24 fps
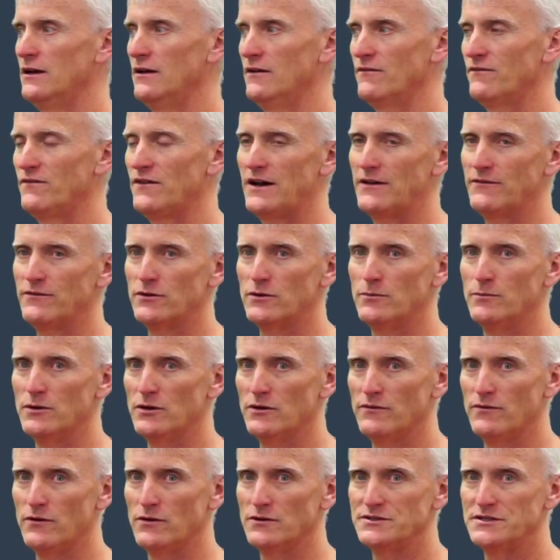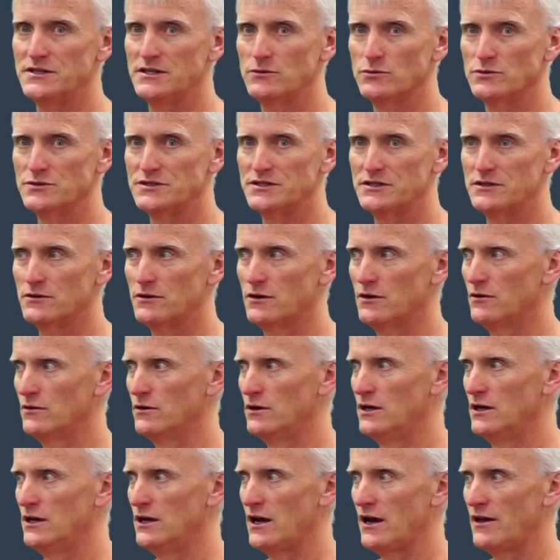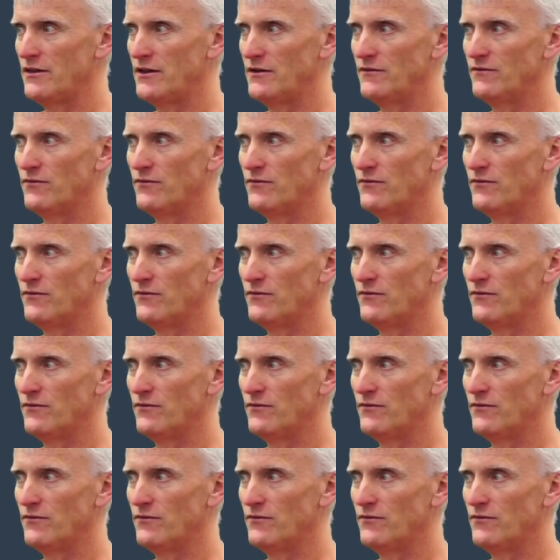500 millivolts equals 0, and then